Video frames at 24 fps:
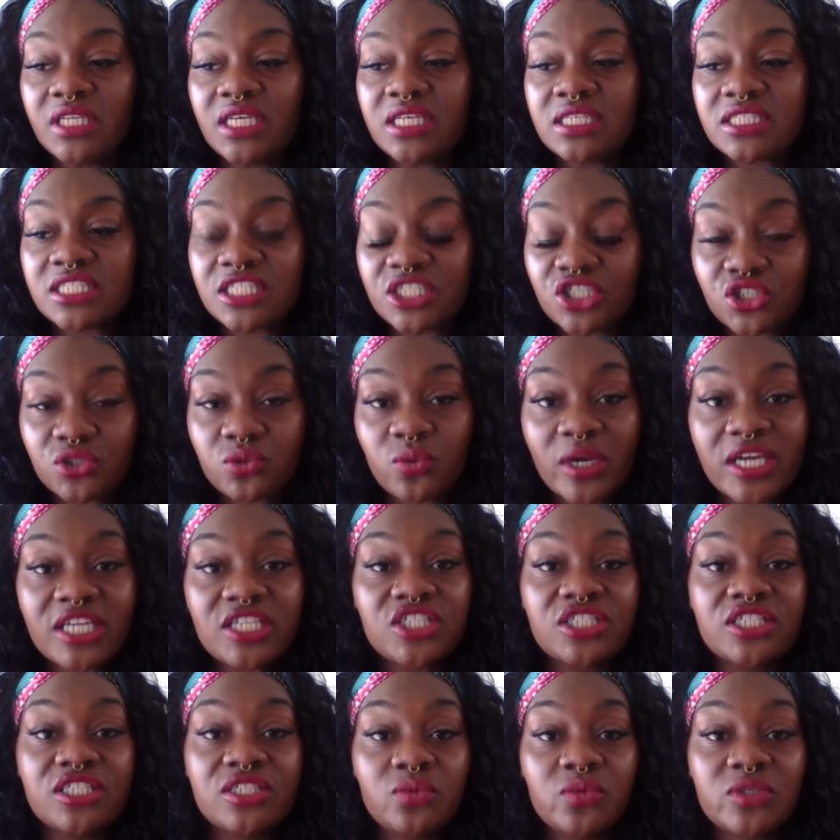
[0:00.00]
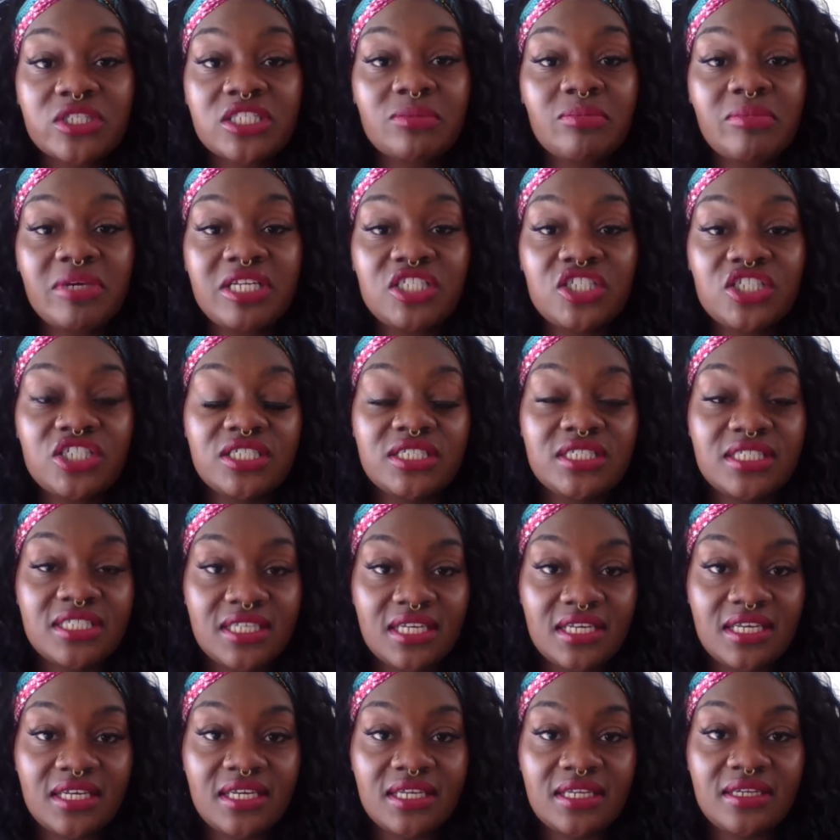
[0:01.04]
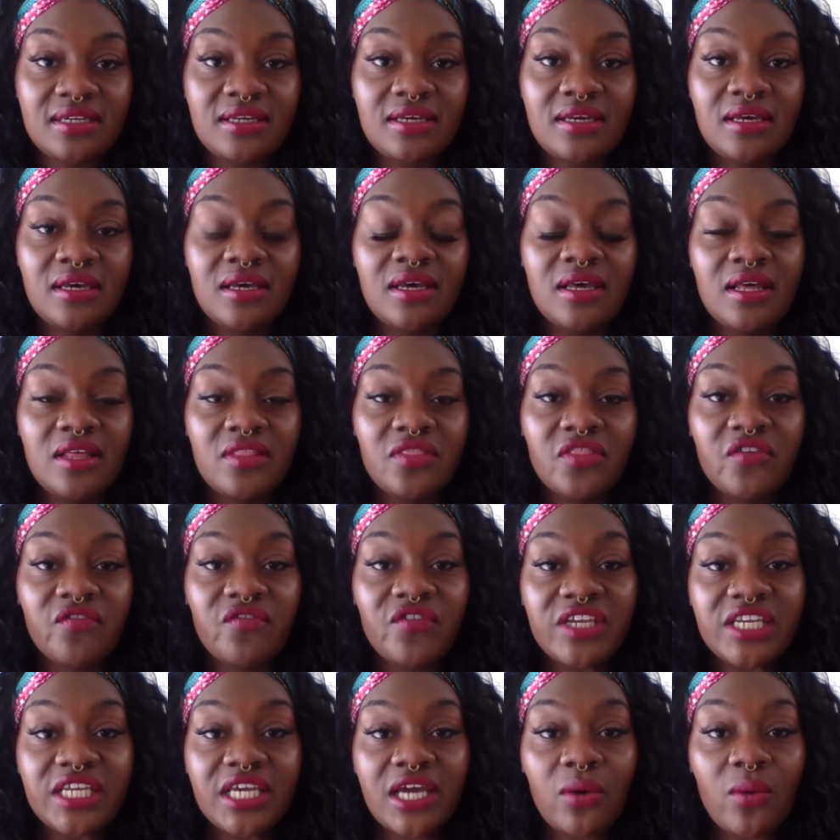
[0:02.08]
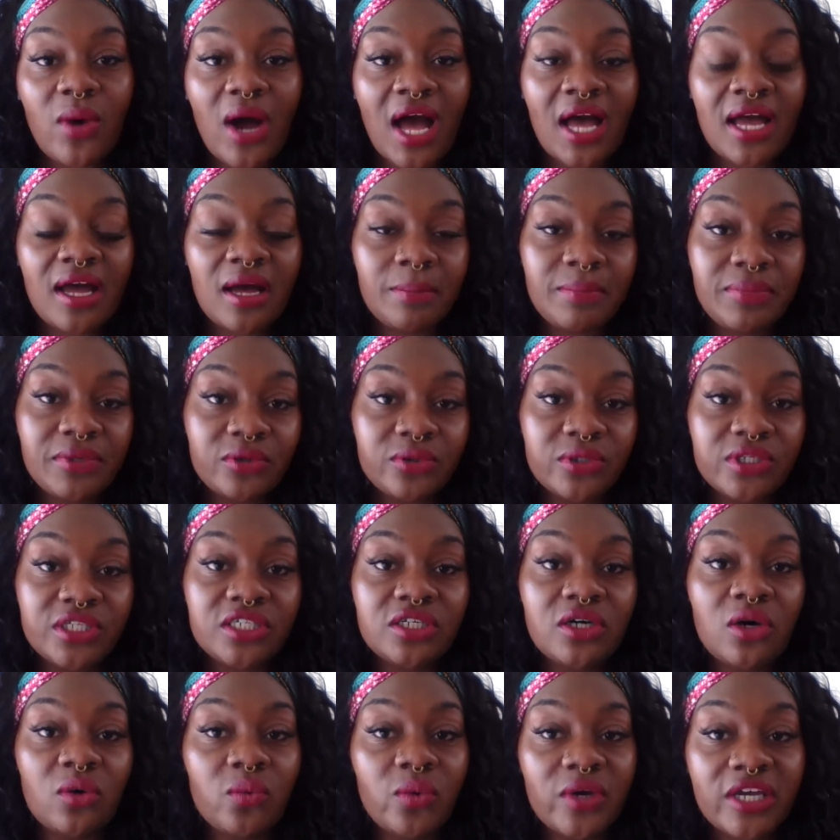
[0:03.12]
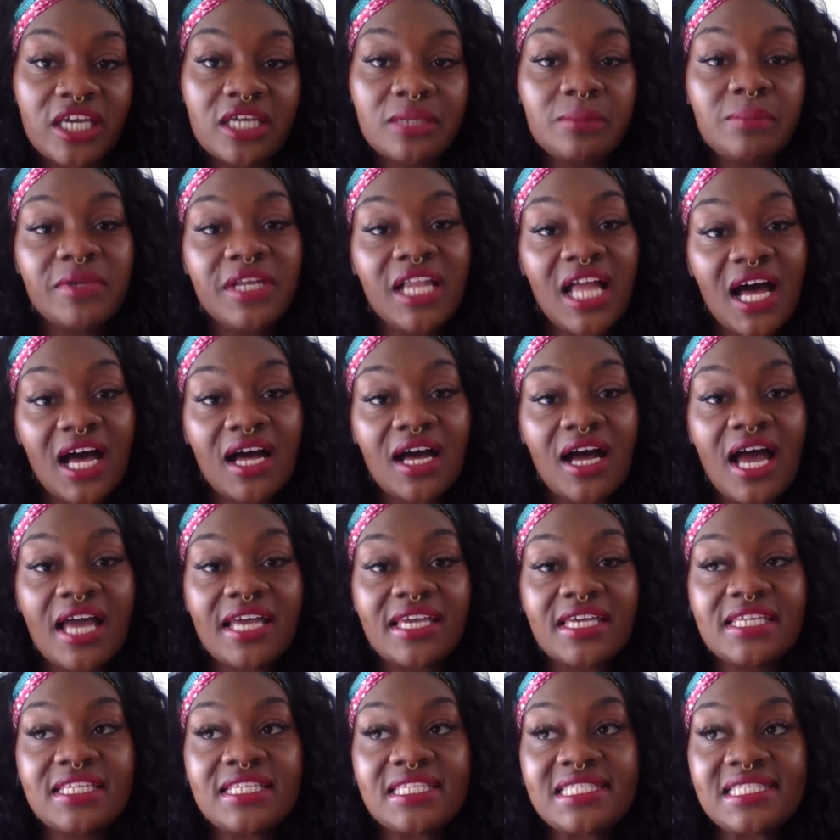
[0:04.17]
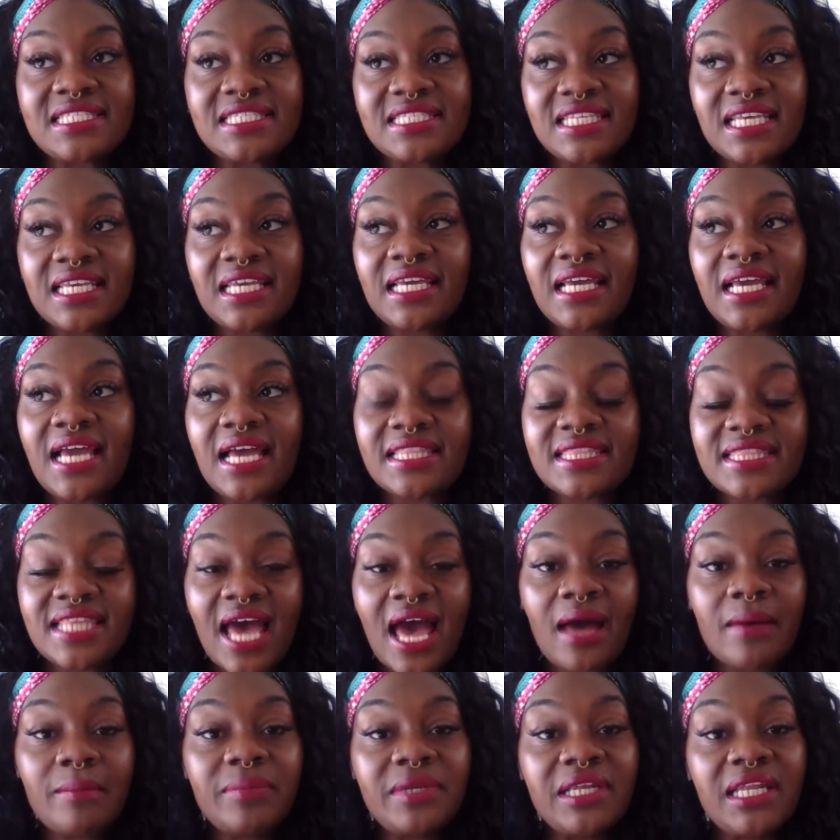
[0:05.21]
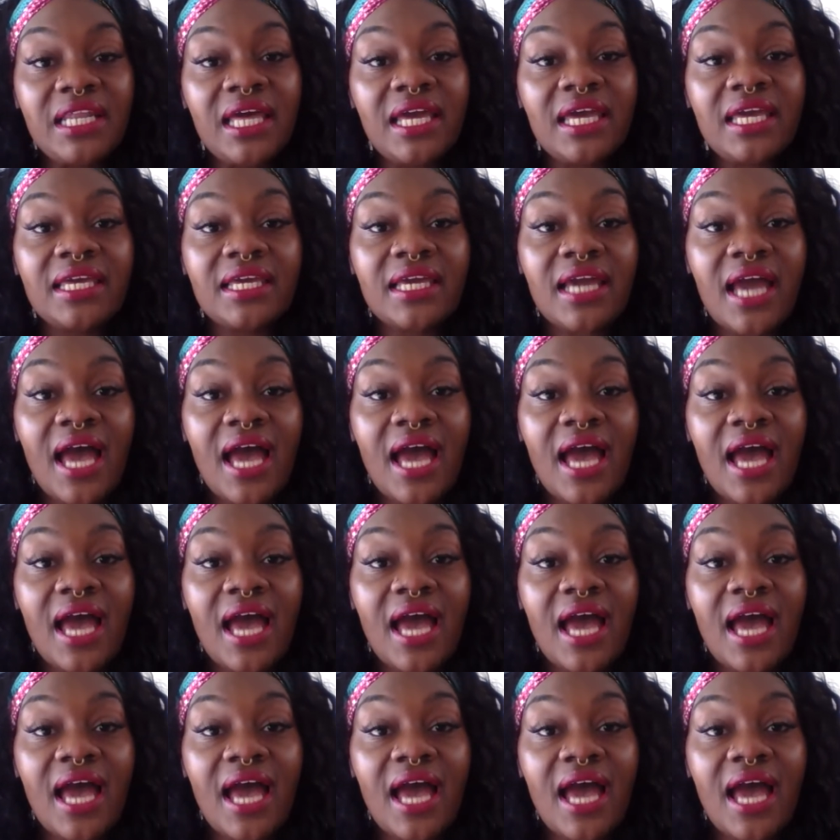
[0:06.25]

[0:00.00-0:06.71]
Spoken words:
situation was mentioned in the video I uploaded, A Wicked Plot. I can see that playing